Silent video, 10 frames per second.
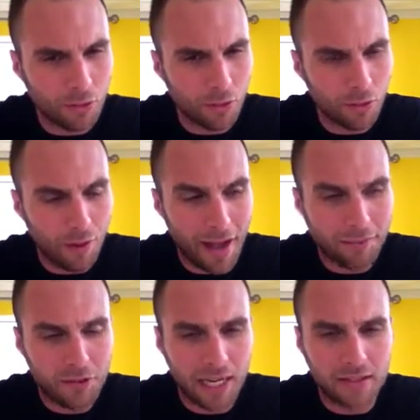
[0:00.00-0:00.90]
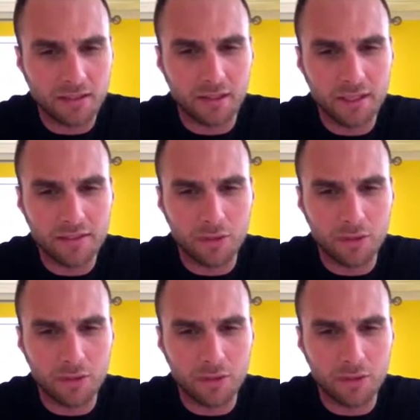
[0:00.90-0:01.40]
or advertised sites,